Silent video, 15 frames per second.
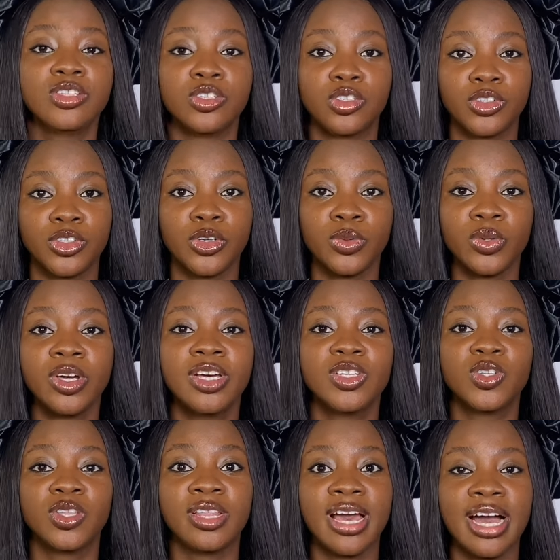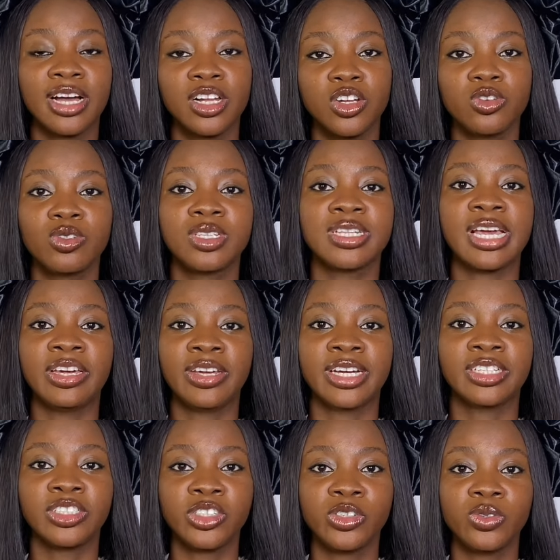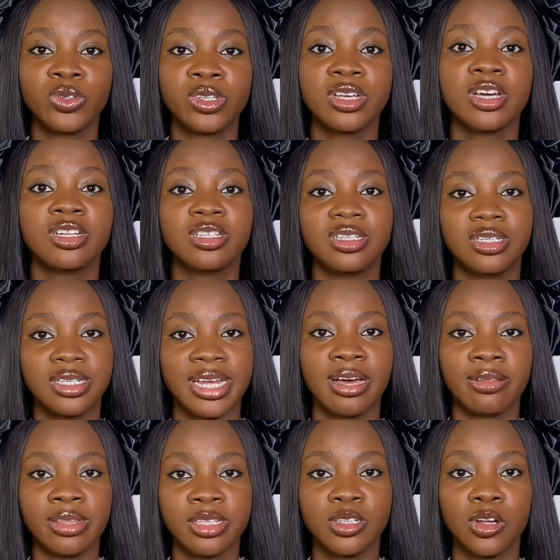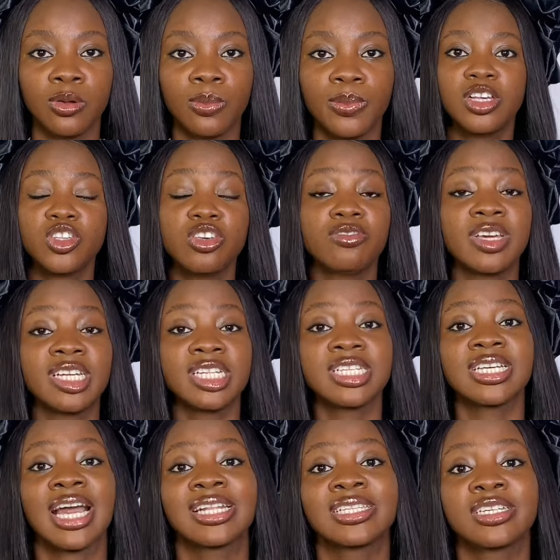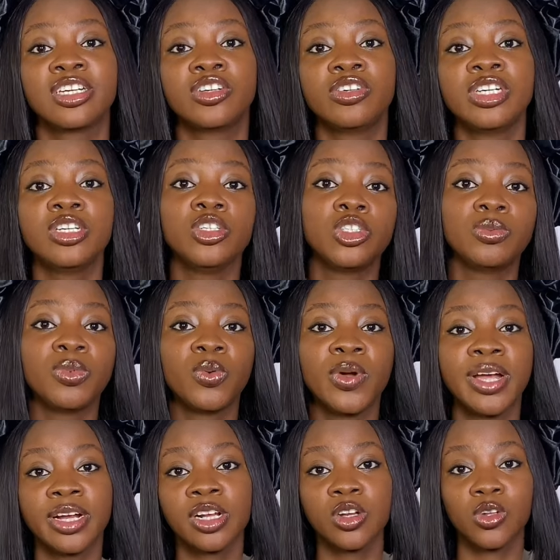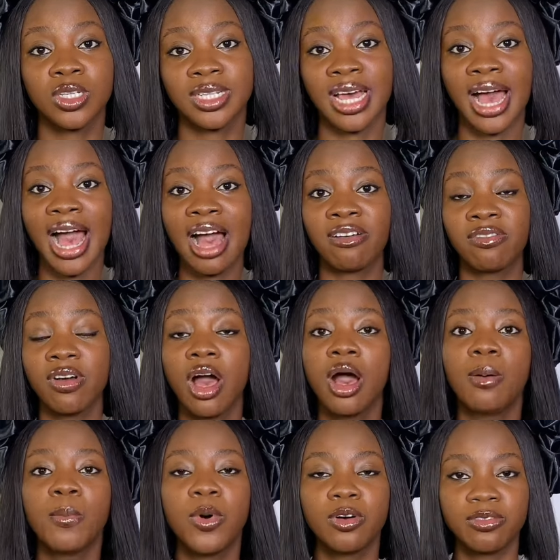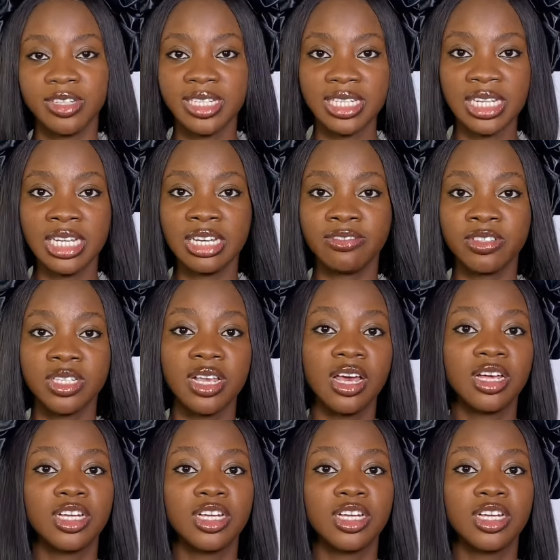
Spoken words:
to show. So there are clothes that you can use to style this up. So if you're in this category, you should be wearing clothes that have puffy sleeves,